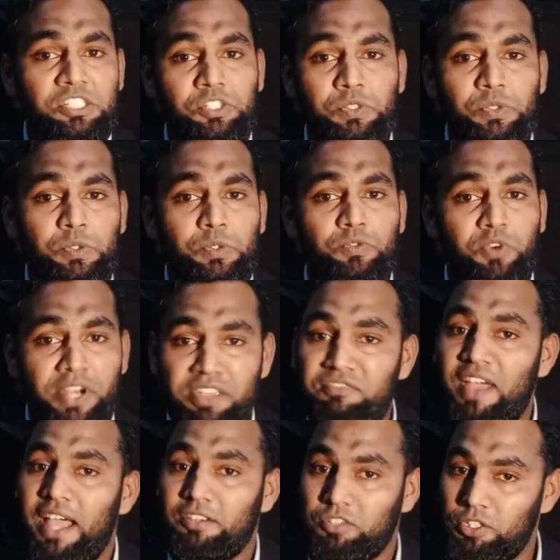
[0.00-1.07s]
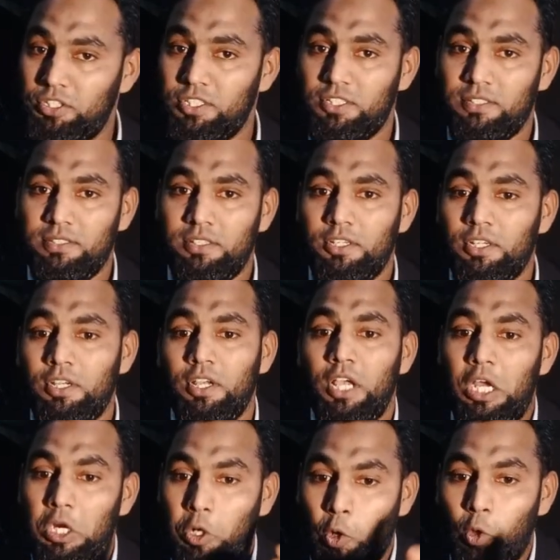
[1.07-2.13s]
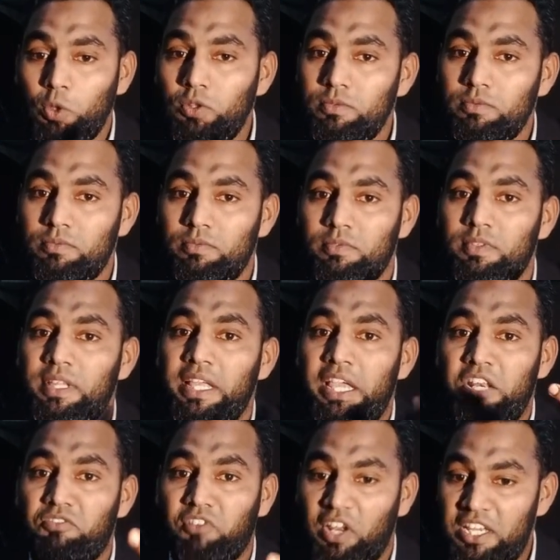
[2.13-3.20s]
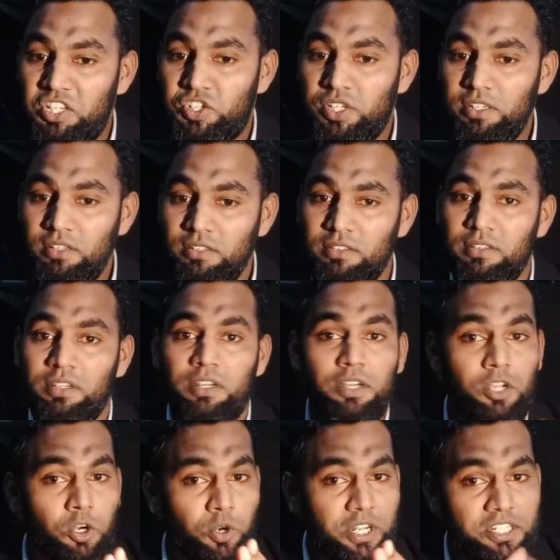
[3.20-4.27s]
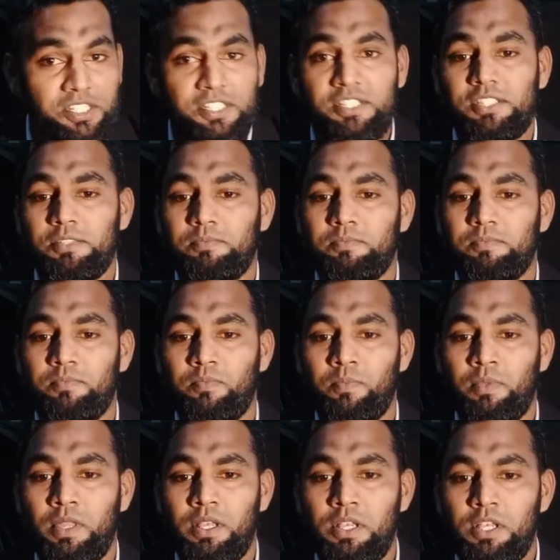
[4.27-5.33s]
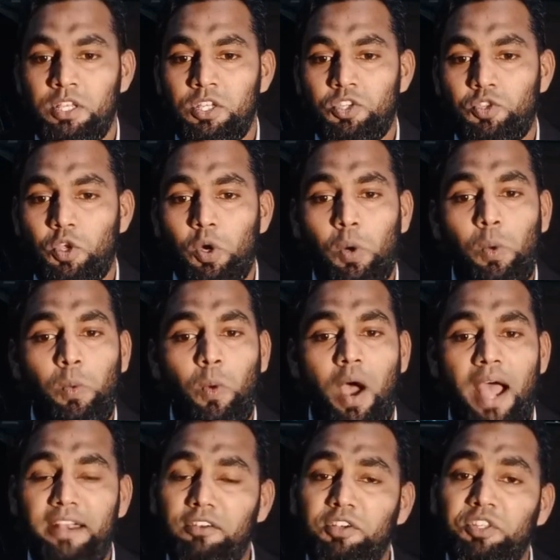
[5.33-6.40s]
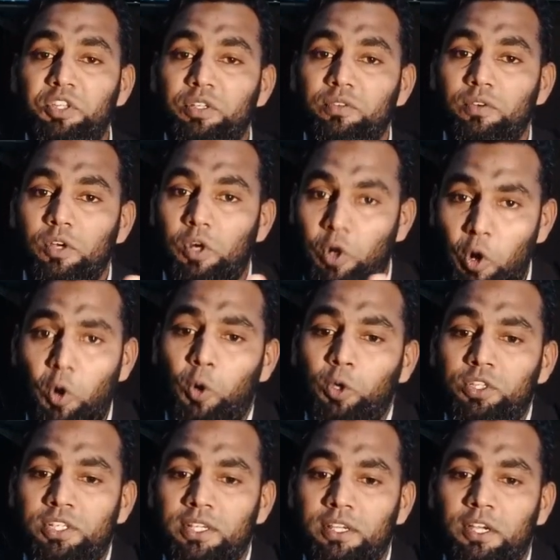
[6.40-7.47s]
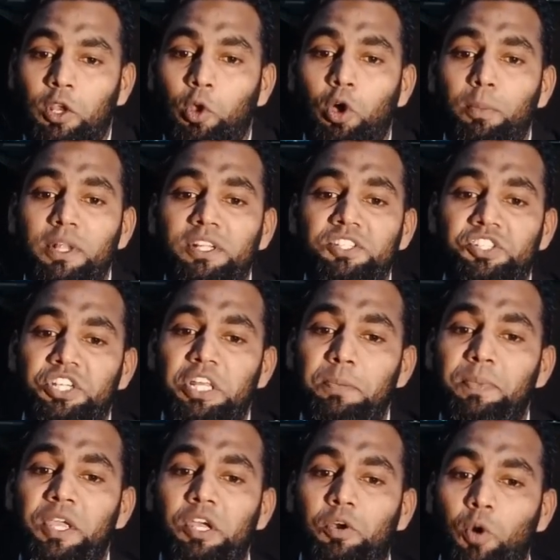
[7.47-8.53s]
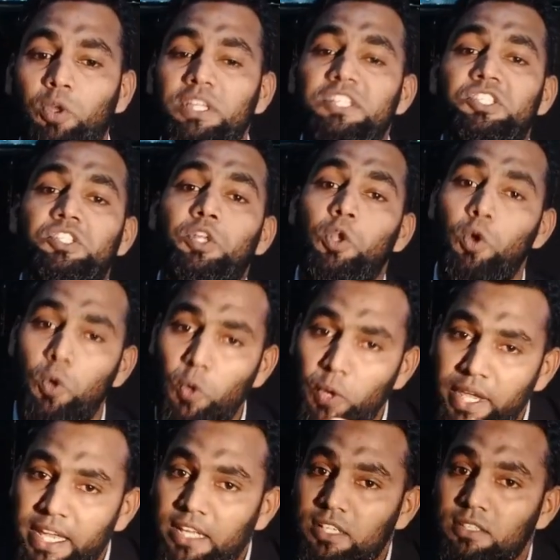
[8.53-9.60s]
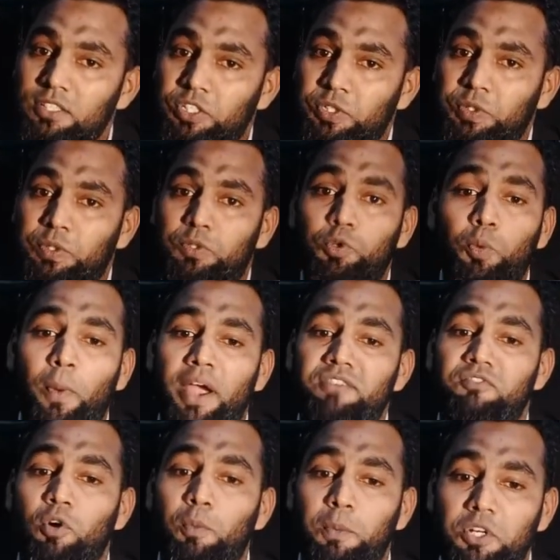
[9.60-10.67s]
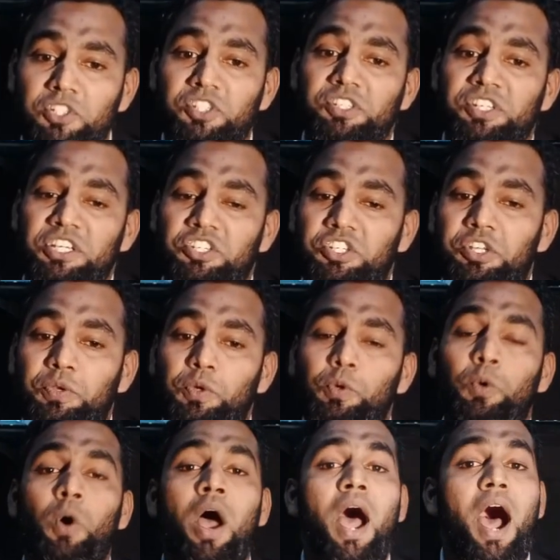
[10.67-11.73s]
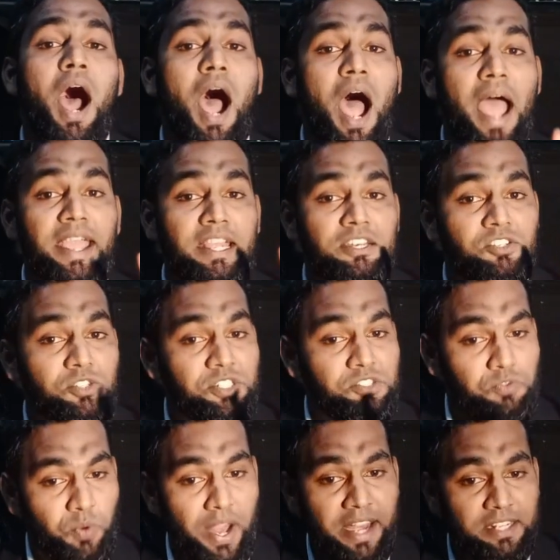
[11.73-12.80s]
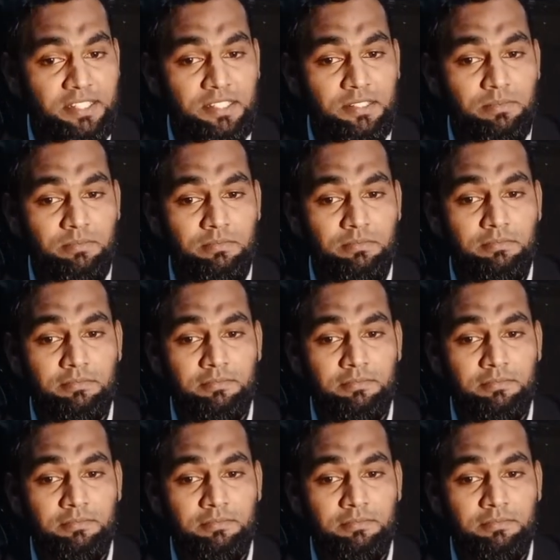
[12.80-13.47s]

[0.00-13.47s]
into three factors: growth, inflation, risks. So under the growth, global GDP growth is slowing to 2.4% due to high interest rates